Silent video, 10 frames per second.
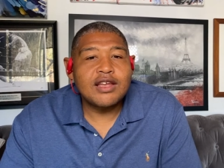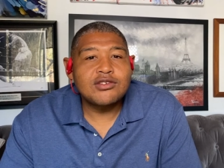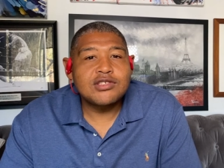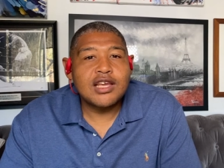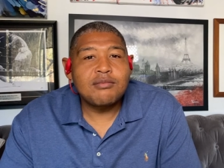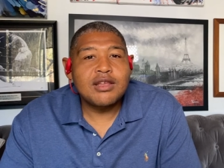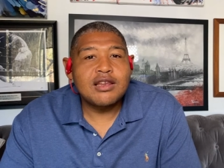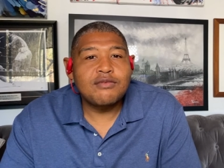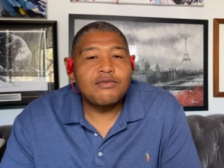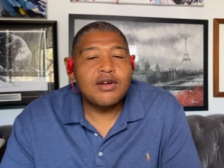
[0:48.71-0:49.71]

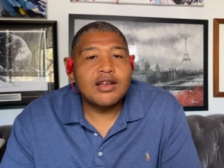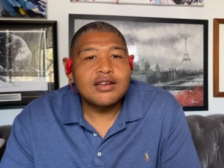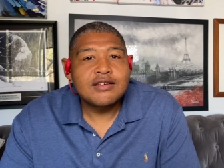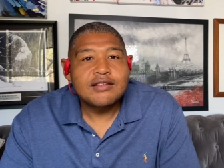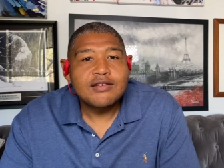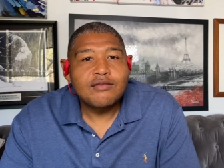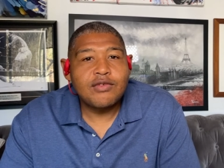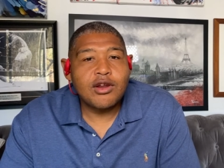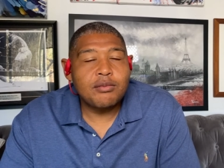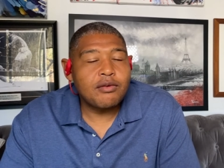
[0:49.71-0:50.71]
entertainment and fun.
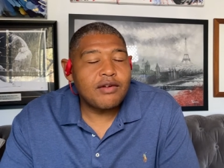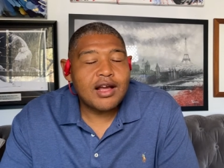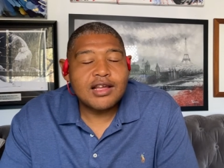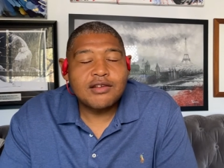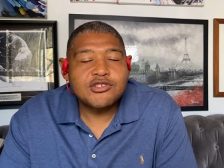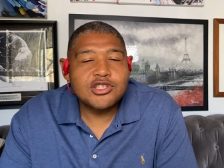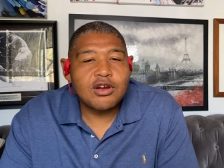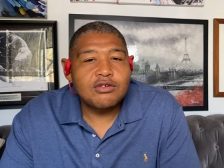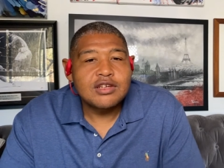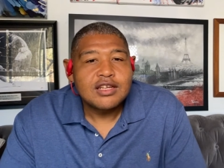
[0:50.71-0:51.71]
Very mm-hmm. provocative
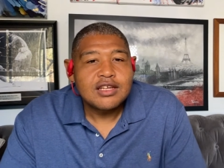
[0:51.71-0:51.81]
show.